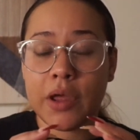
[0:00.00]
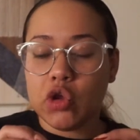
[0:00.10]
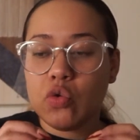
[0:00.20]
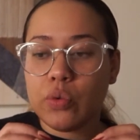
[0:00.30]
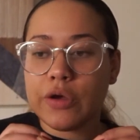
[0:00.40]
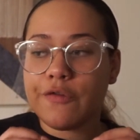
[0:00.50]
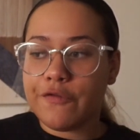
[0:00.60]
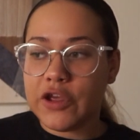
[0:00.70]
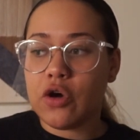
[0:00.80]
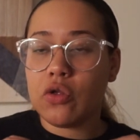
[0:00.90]
you will
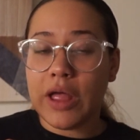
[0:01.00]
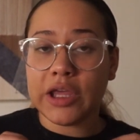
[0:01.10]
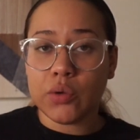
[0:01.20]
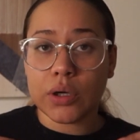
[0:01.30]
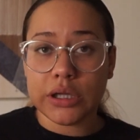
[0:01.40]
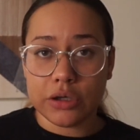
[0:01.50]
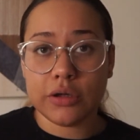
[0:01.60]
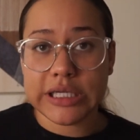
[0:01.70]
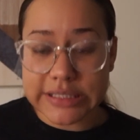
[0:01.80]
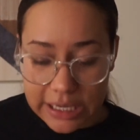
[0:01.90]
feel like you are
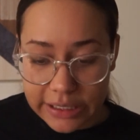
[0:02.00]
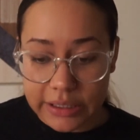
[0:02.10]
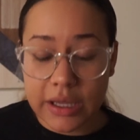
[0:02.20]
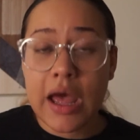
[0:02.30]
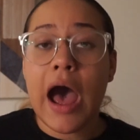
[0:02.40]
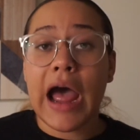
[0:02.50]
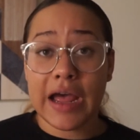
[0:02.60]
literally dying. I